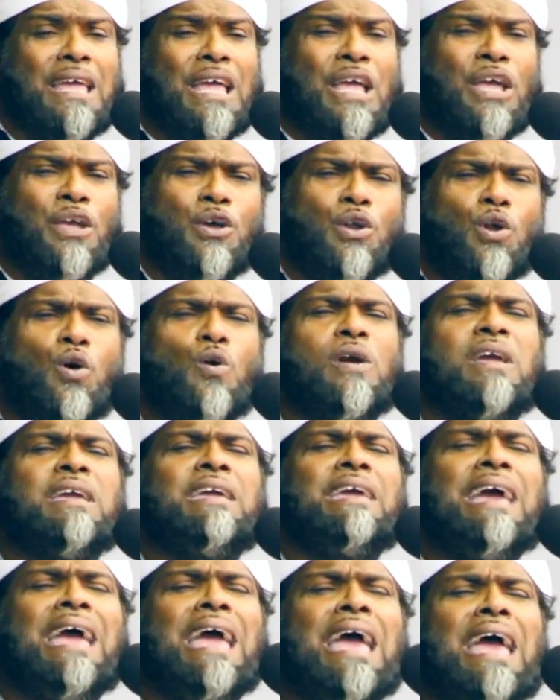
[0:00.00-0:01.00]
You don't
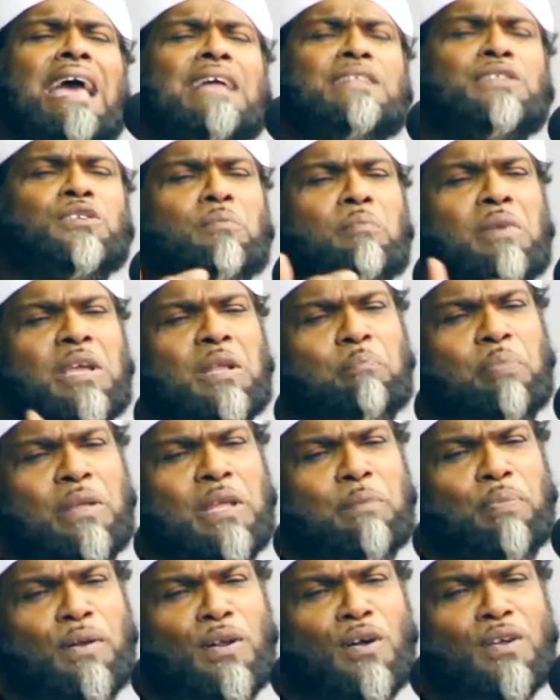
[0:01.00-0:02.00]
care to meet
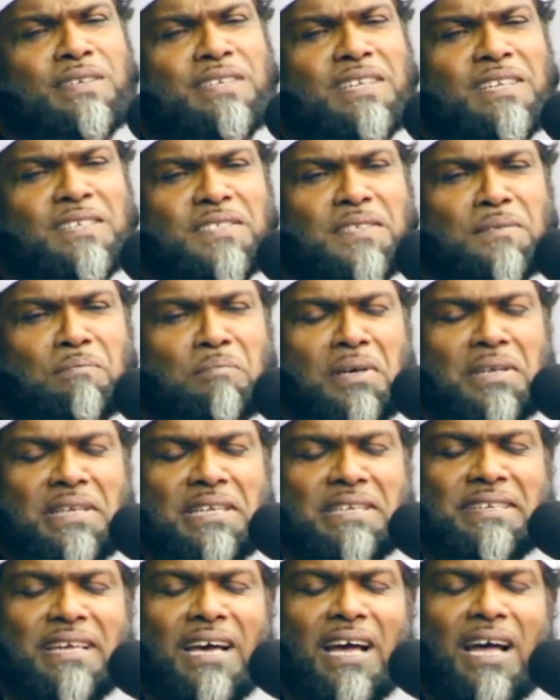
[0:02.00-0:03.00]
people until somebody
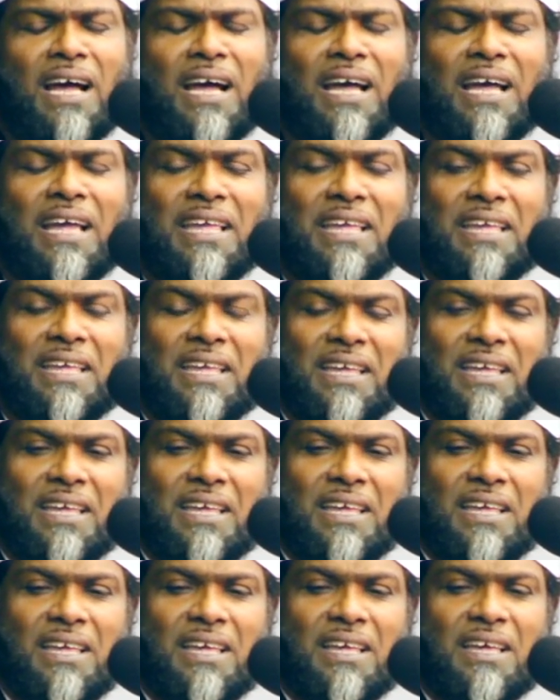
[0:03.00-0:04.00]
die.
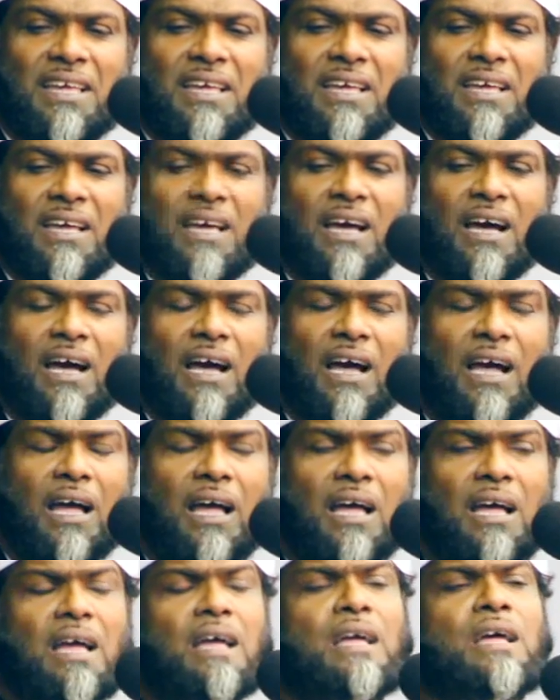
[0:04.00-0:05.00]

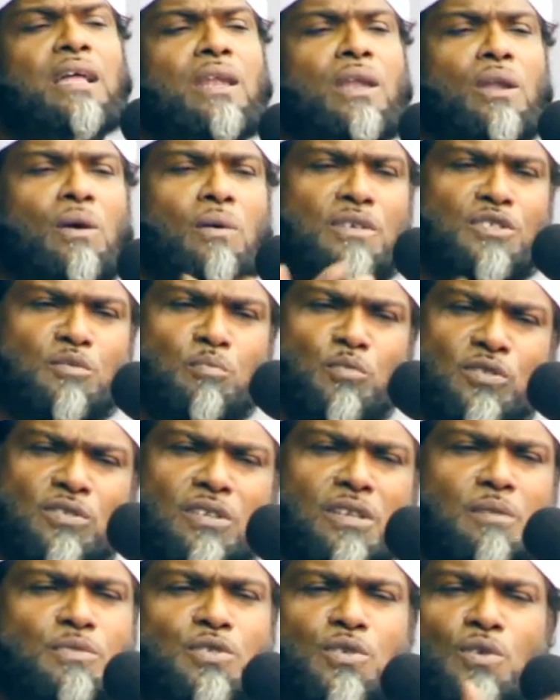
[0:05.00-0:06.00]
No, as
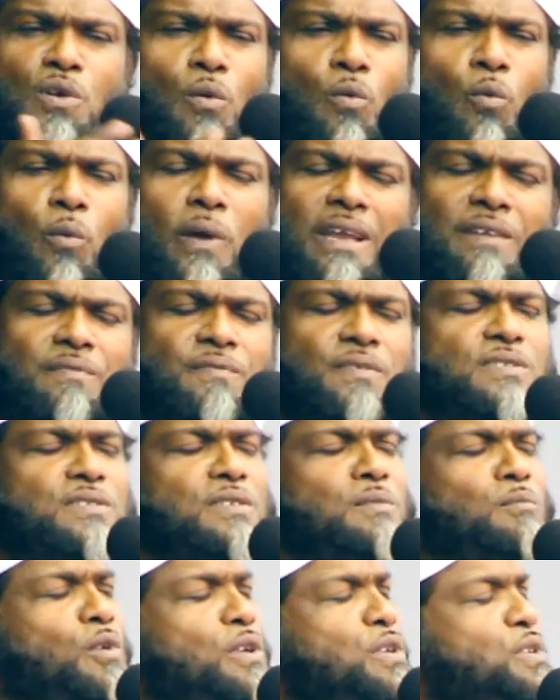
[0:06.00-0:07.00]
Muslims, you don't wait for
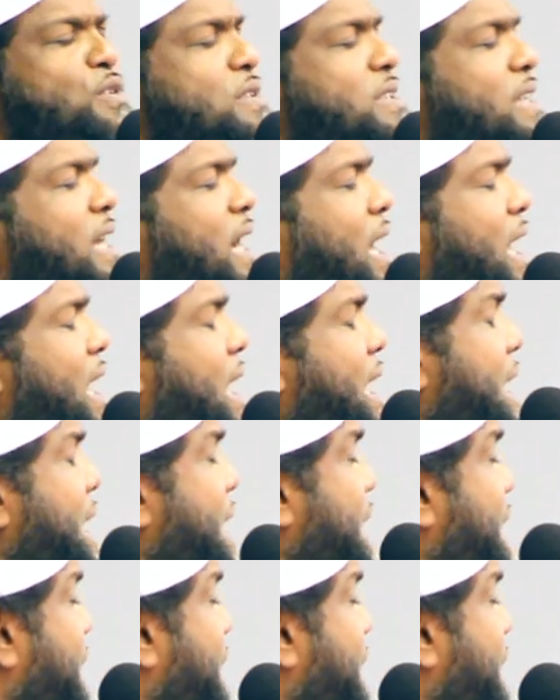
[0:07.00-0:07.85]
someone to die.